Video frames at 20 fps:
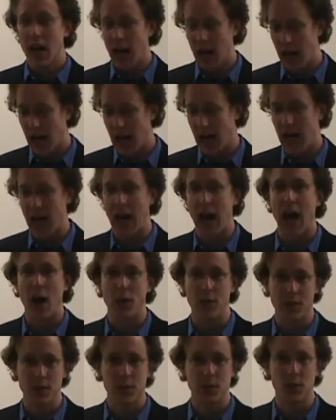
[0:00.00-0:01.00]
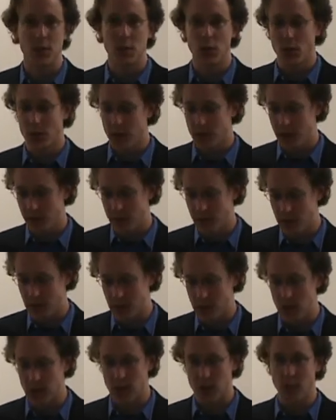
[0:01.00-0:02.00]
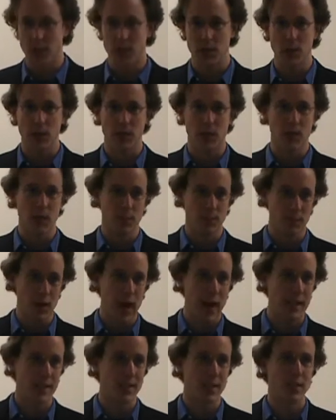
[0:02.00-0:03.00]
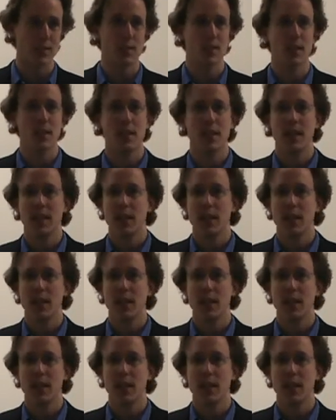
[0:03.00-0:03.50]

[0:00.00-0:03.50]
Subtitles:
how the security of these systems looks in practice.